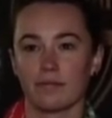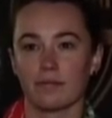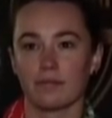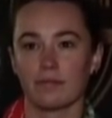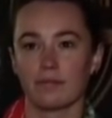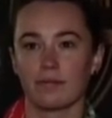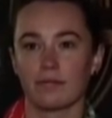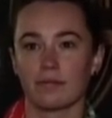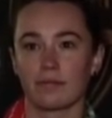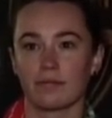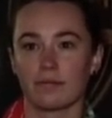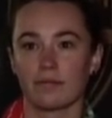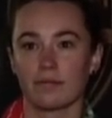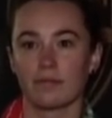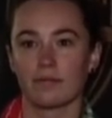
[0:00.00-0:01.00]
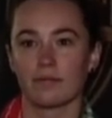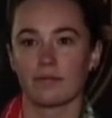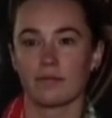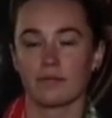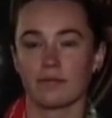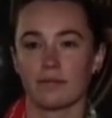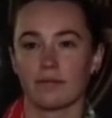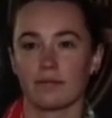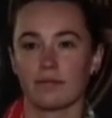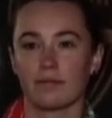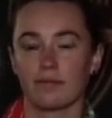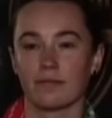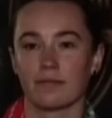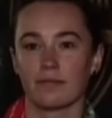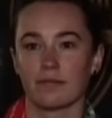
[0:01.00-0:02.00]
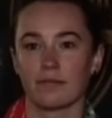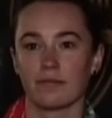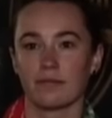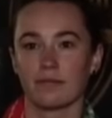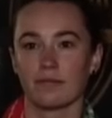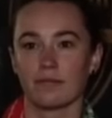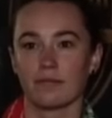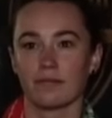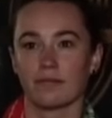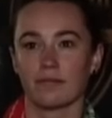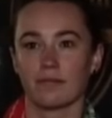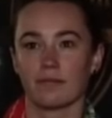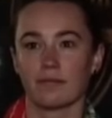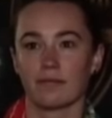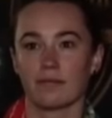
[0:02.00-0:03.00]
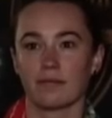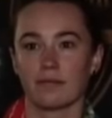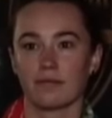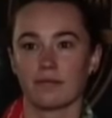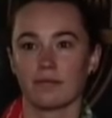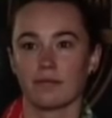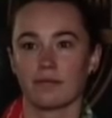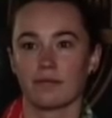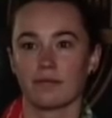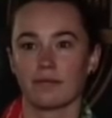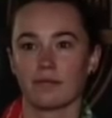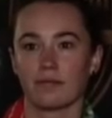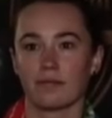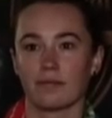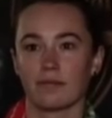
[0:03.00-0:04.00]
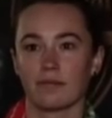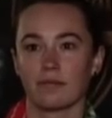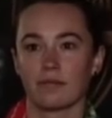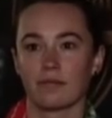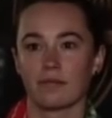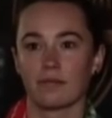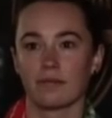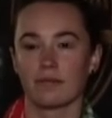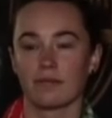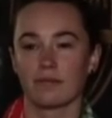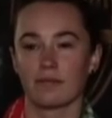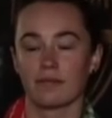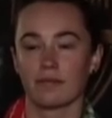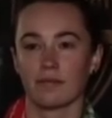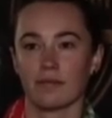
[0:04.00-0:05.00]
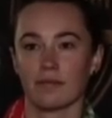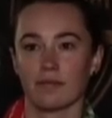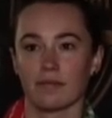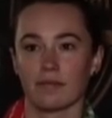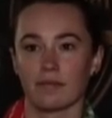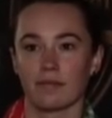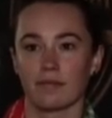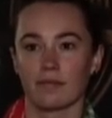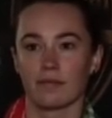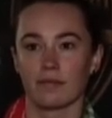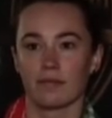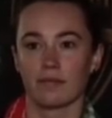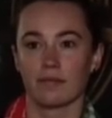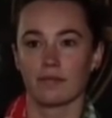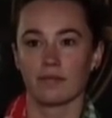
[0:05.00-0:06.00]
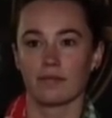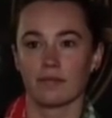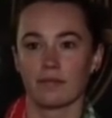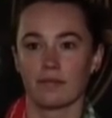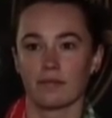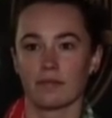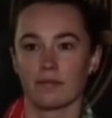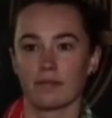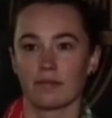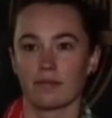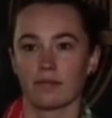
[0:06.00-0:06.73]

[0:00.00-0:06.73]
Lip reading: The person shown says nothing.